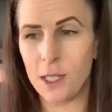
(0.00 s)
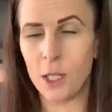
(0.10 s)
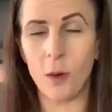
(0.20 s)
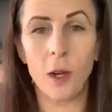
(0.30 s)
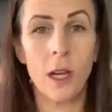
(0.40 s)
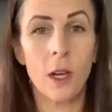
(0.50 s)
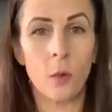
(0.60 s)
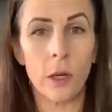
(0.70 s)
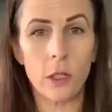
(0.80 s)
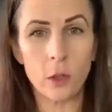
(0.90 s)
So
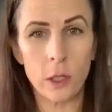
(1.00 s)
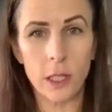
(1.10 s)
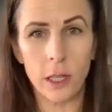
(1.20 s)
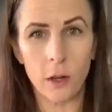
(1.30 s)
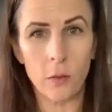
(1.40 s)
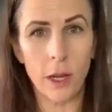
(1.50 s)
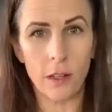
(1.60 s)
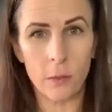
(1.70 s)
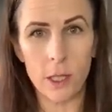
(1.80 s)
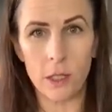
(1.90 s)
we are doing a run
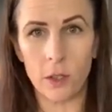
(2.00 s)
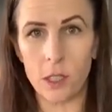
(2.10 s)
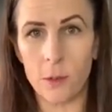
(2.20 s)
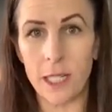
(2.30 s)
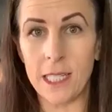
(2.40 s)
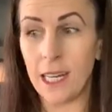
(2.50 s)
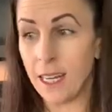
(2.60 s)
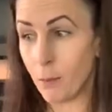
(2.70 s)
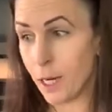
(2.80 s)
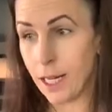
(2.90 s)
of pizza crust mix
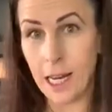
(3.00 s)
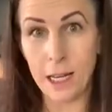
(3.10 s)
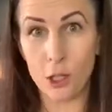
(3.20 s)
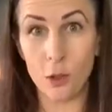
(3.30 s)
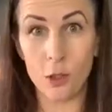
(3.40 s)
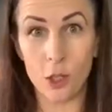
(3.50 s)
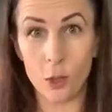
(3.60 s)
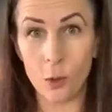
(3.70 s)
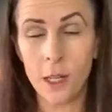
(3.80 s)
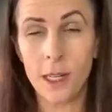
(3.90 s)
today, but I can't show it to
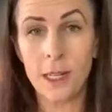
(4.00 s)
you,